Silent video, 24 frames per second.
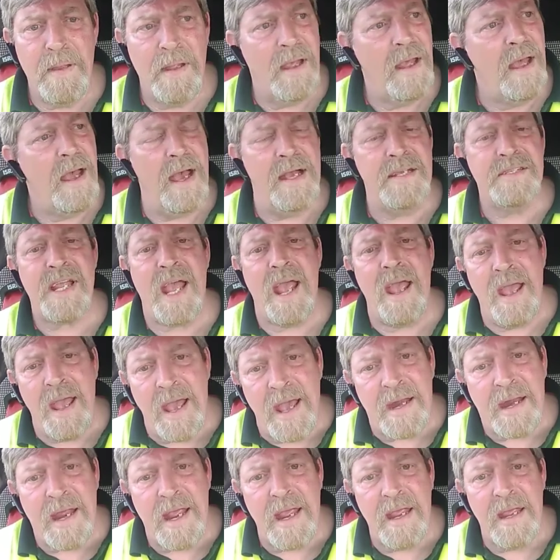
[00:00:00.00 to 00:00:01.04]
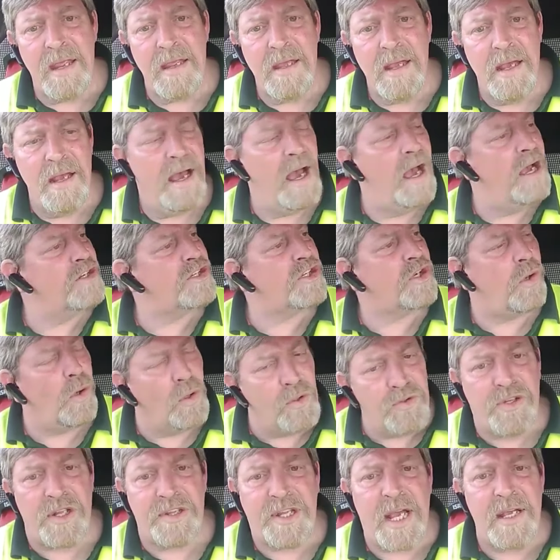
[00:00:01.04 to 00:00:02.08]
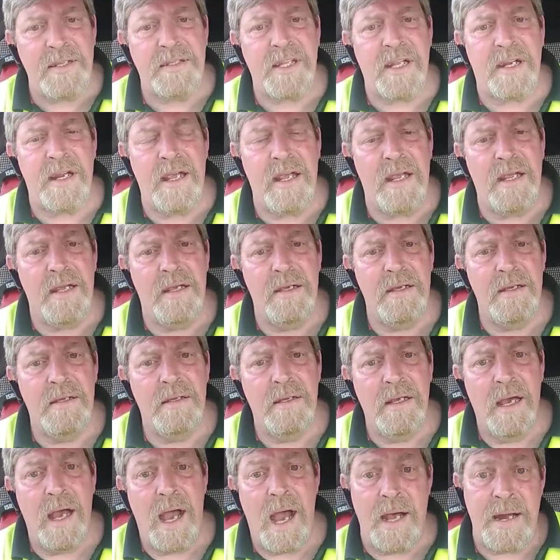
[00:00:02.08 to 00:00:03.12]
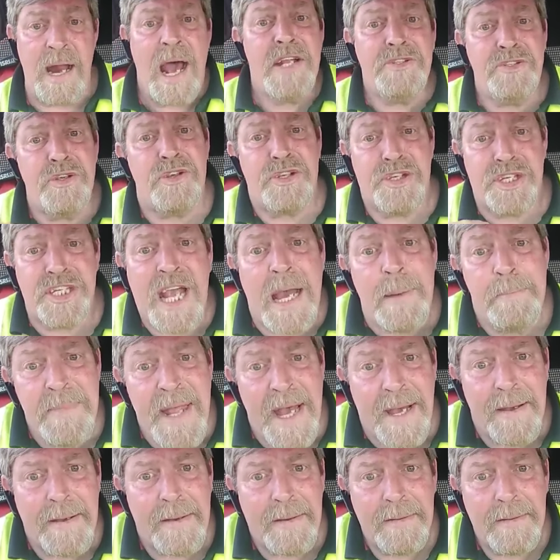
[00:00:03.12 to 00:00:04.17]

it's airy, it's contradictory, and I just skimmed it.